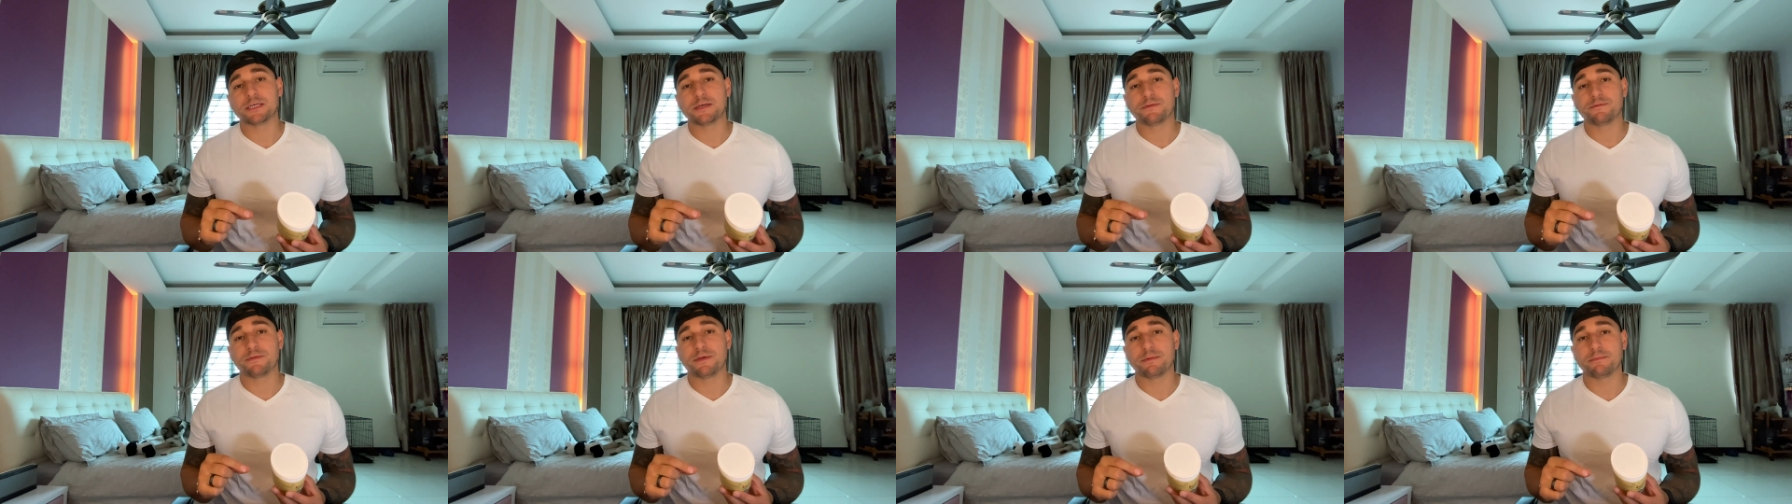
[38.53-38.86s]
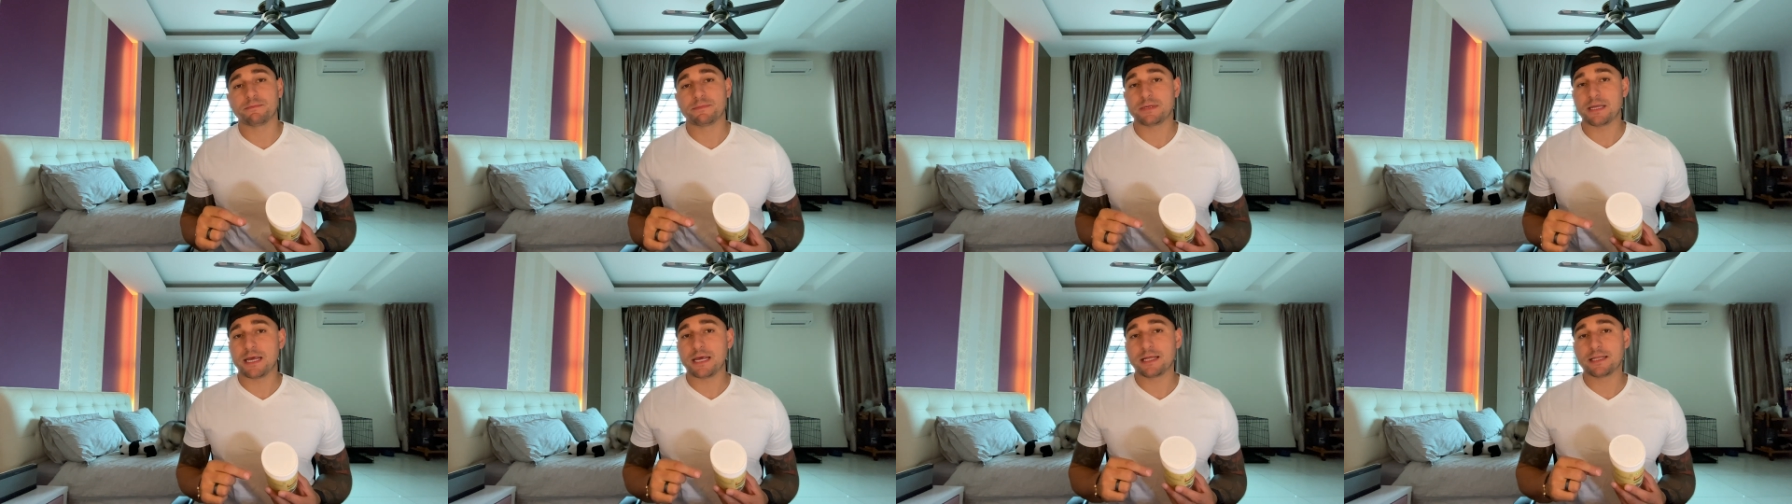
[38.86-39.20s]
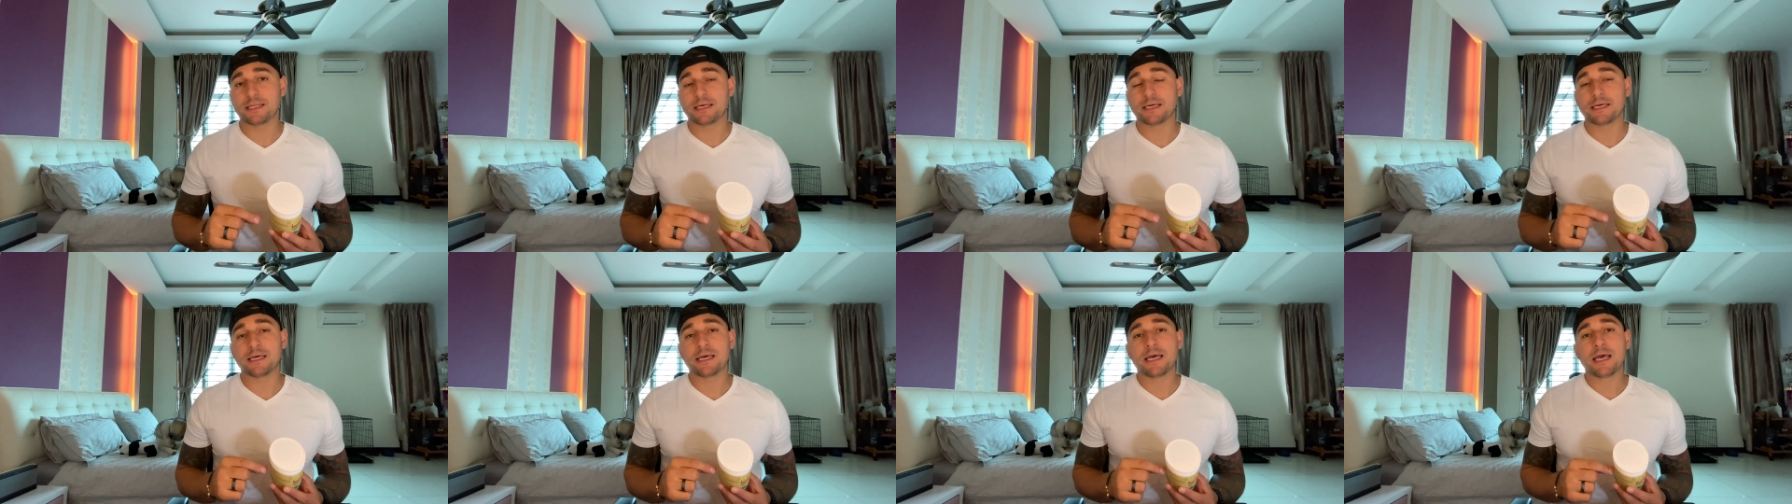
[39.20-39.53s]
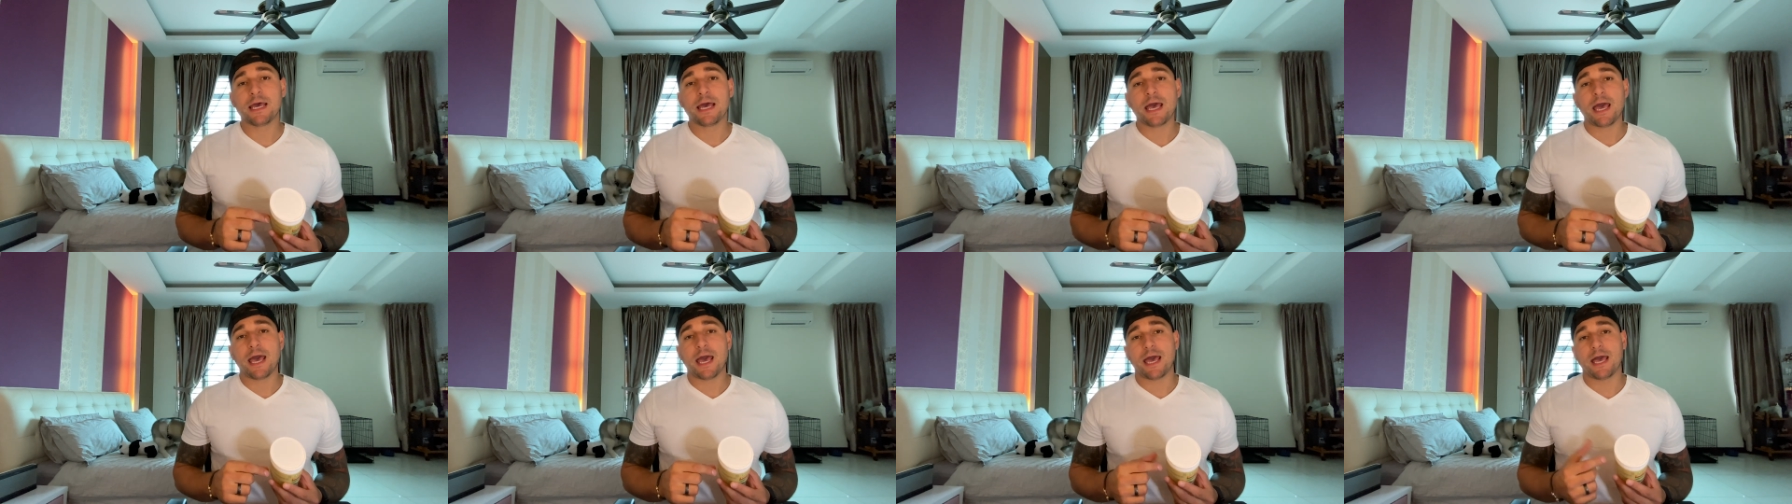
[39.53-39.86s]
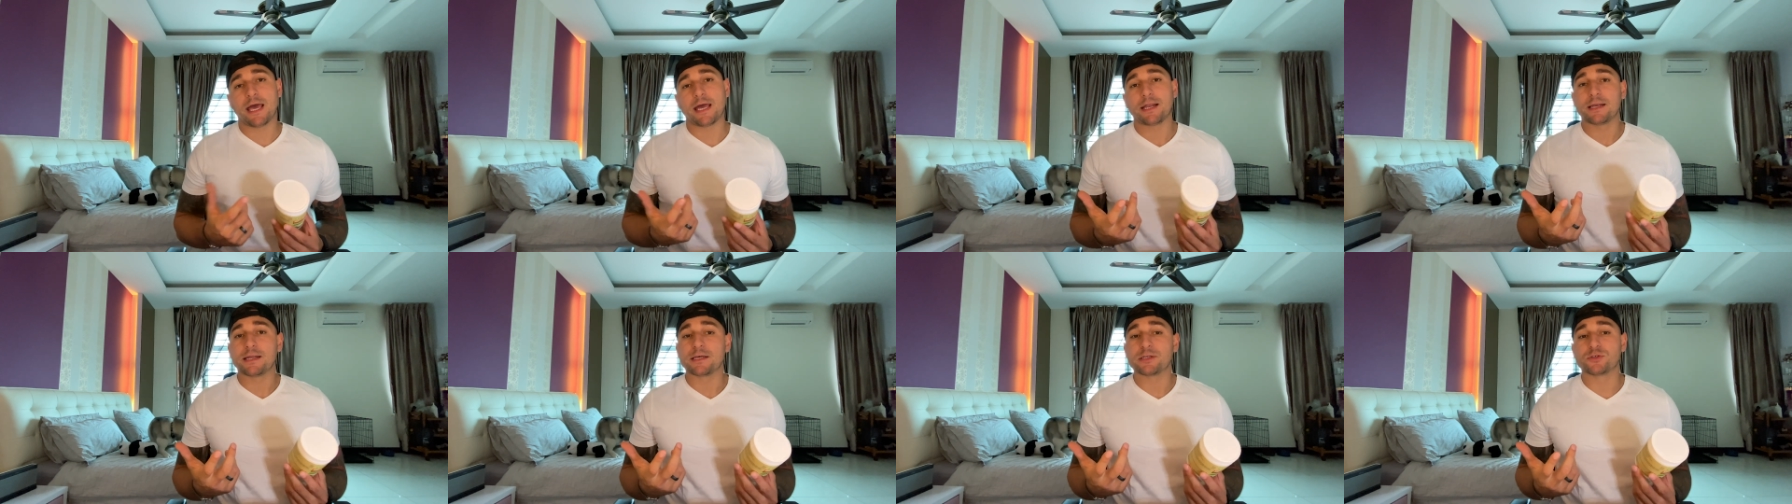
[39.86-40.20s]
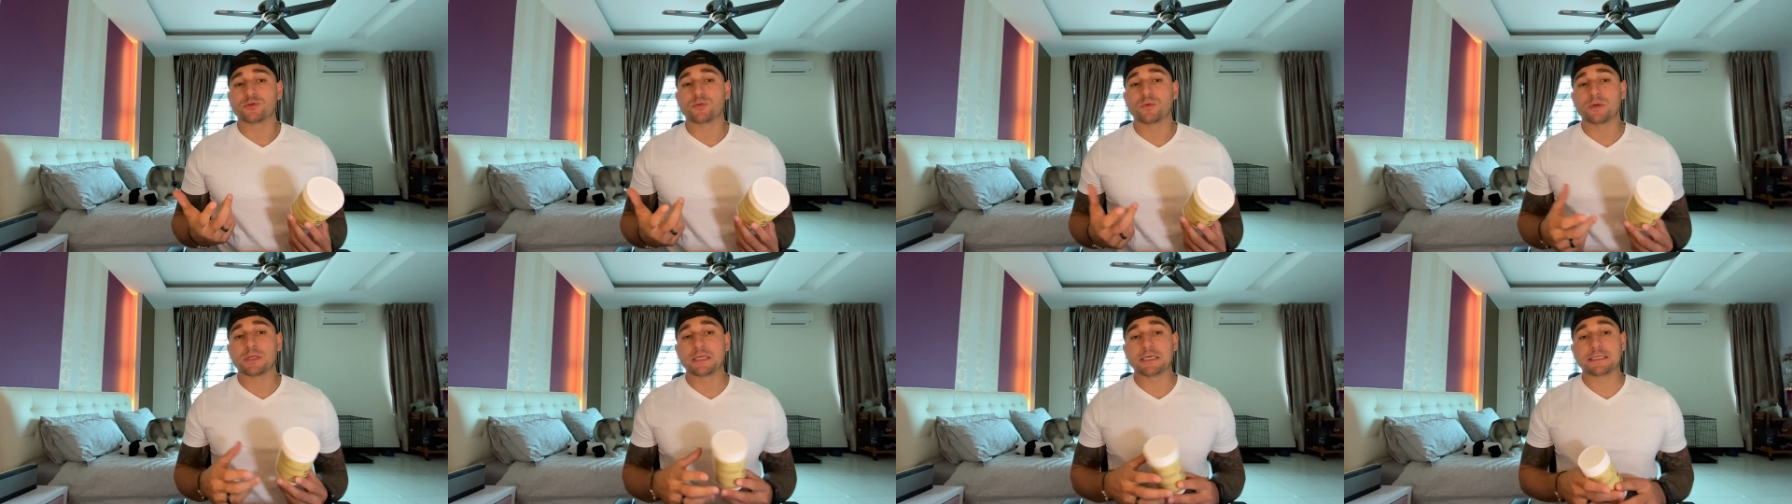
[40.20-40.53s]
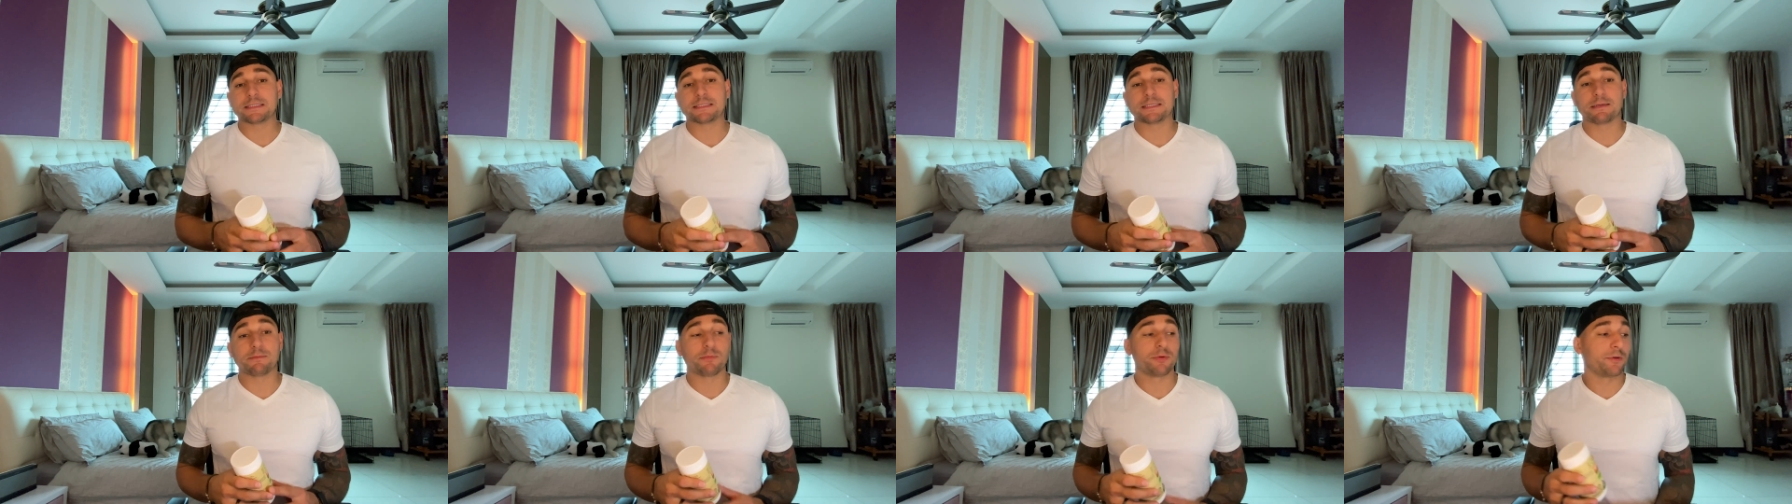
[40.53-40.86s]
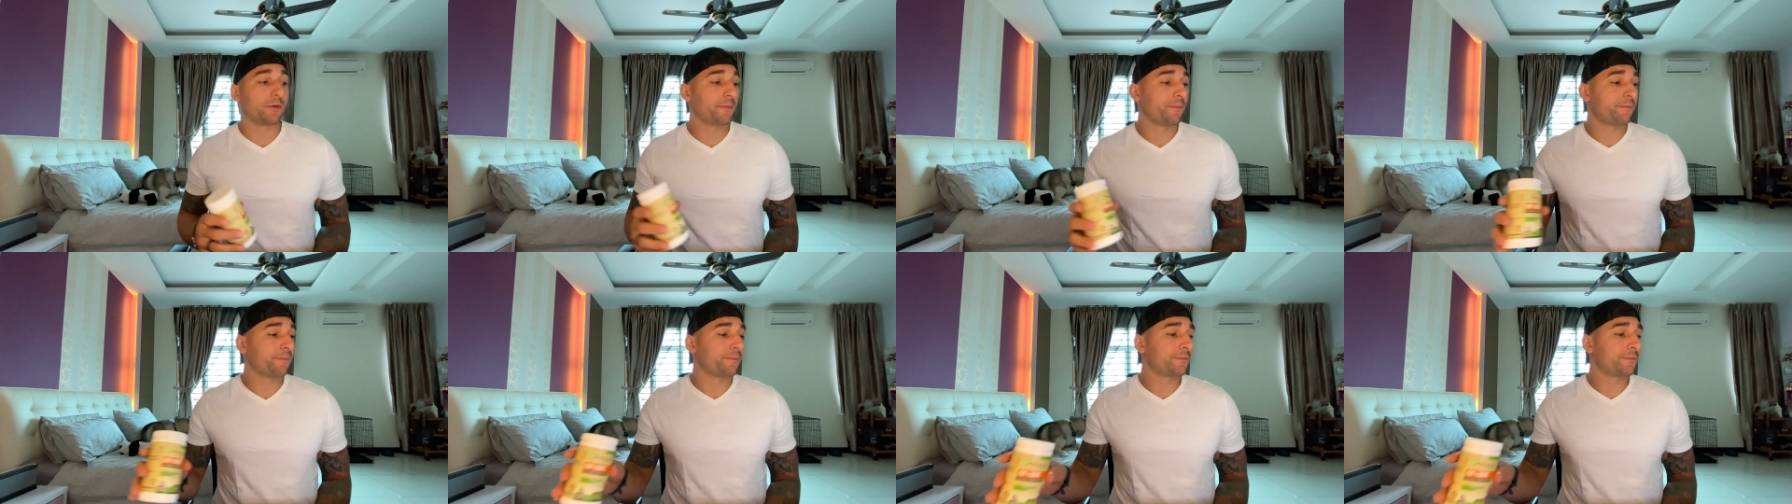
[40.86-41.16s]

give them daily, and it's really simple.